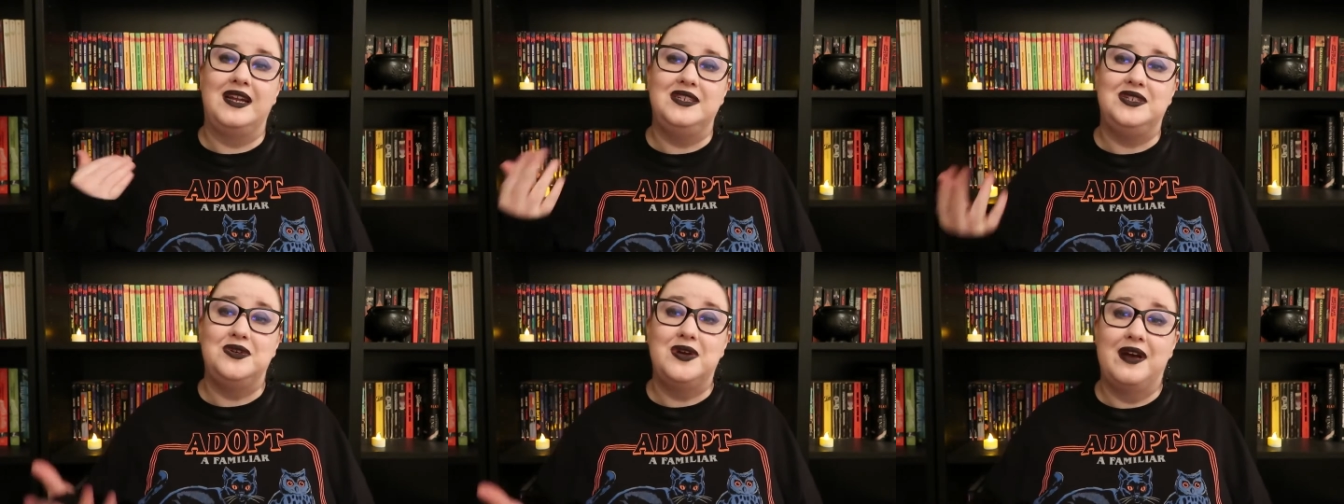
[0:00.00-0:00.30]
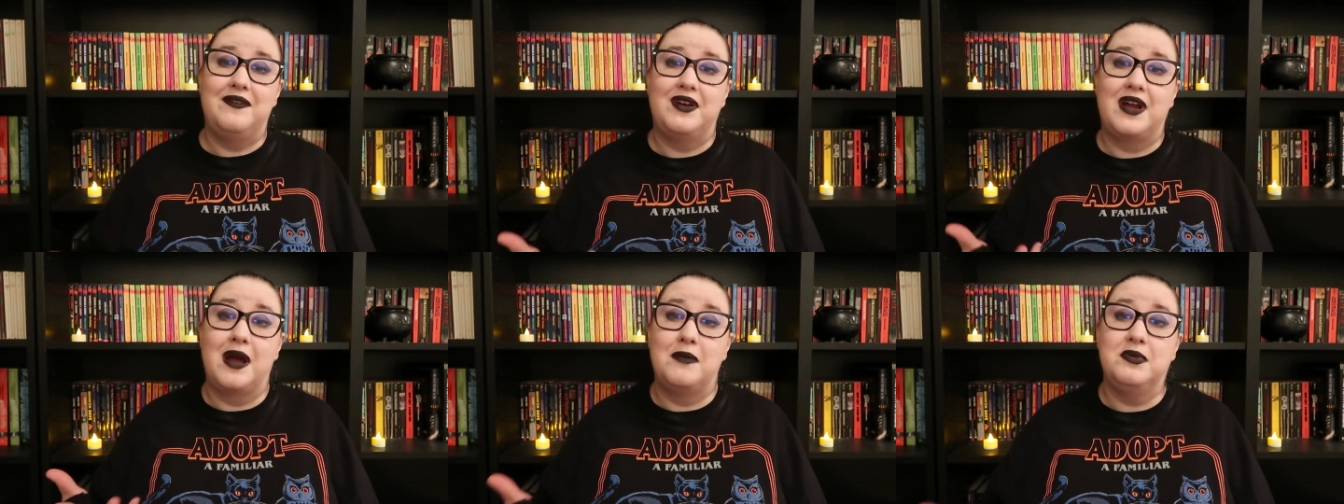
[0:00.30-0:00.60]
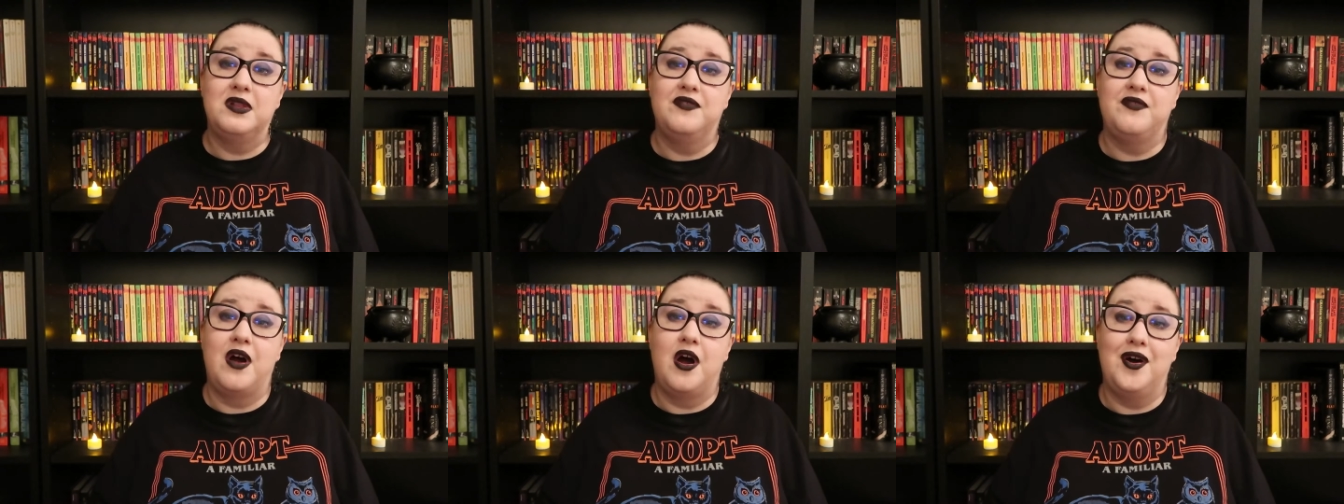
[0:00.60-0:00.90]
I do have a
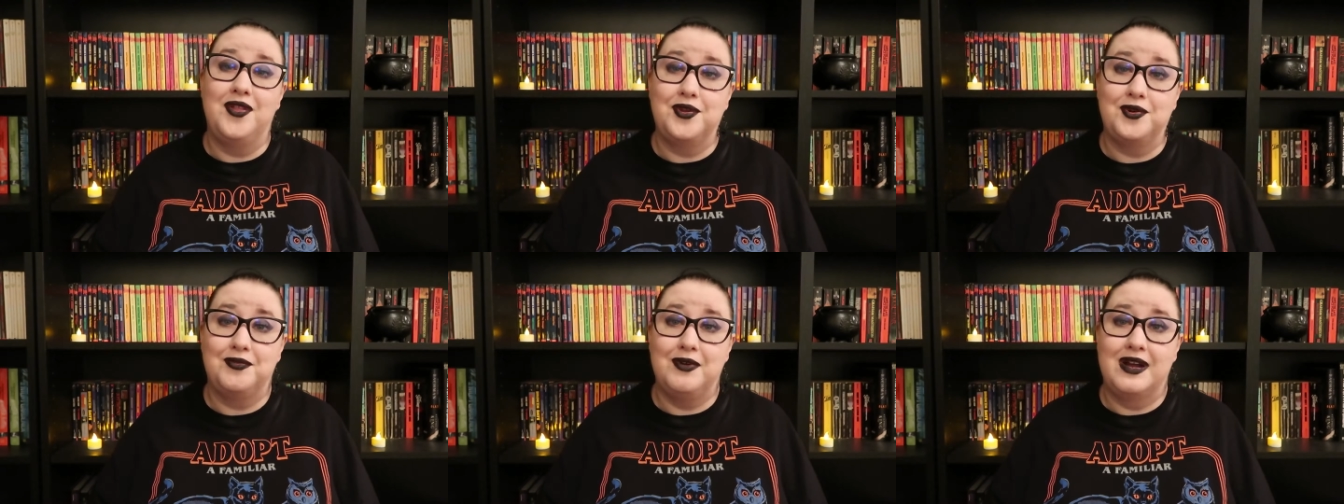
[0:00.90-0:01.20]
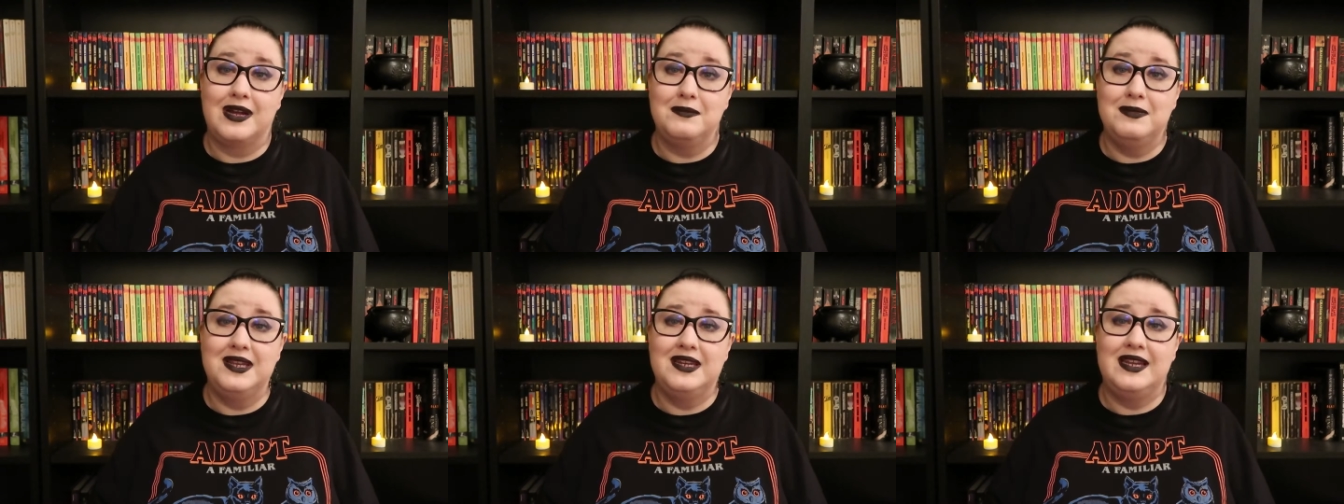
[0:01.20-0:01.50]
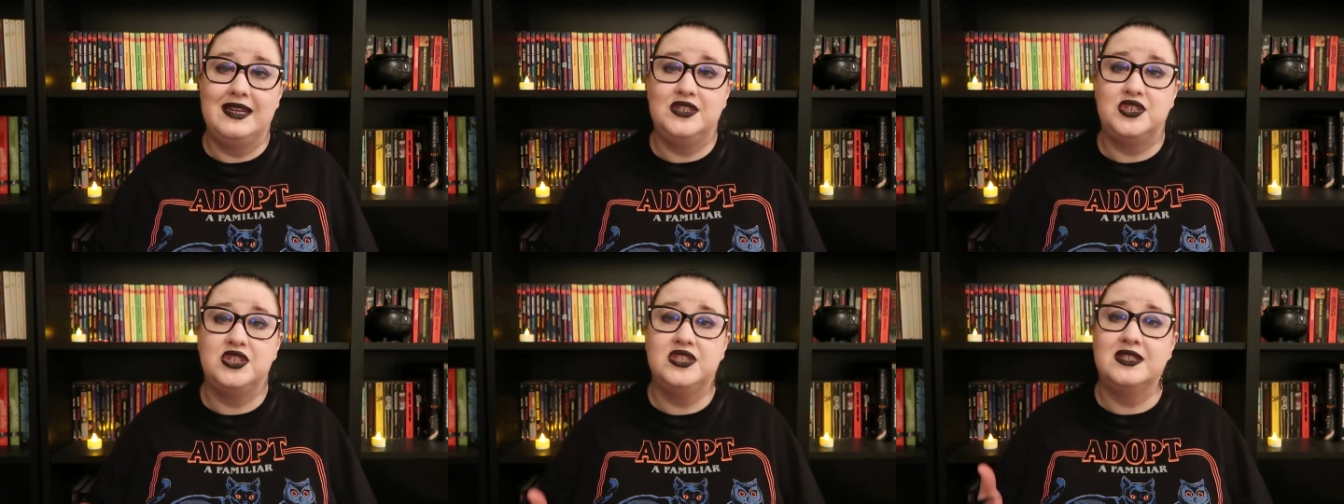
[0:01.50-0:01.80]
couple of author
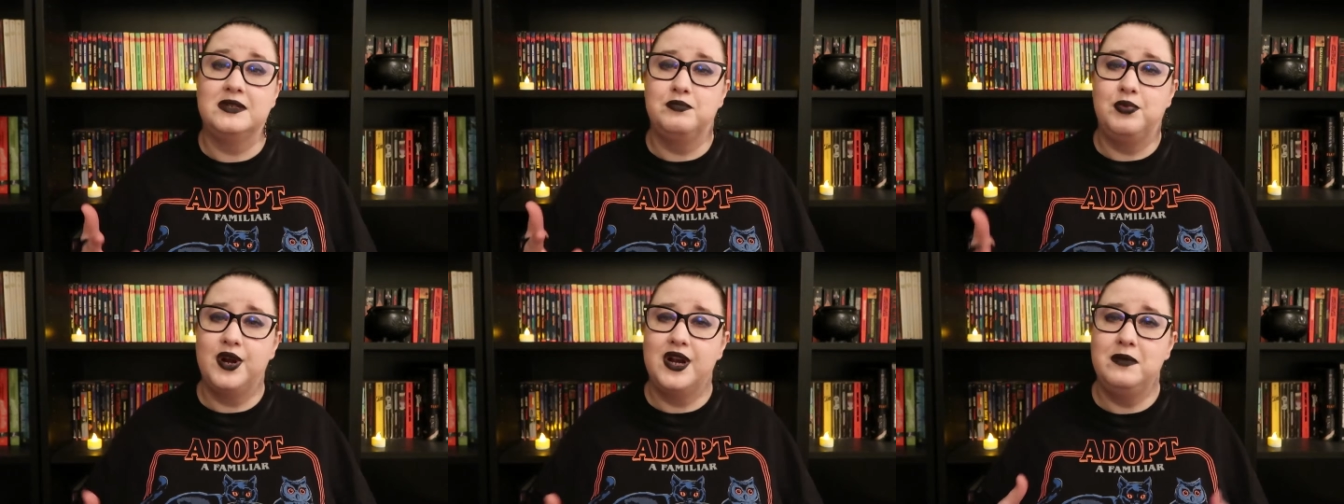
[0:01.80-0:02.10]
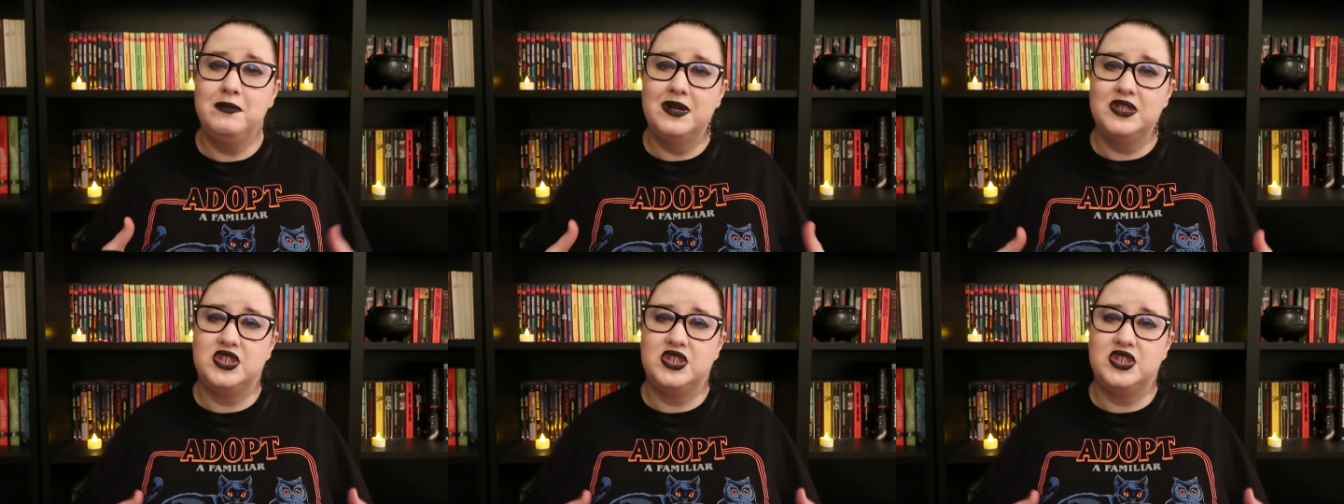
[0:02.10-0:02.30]
recommendations and pretty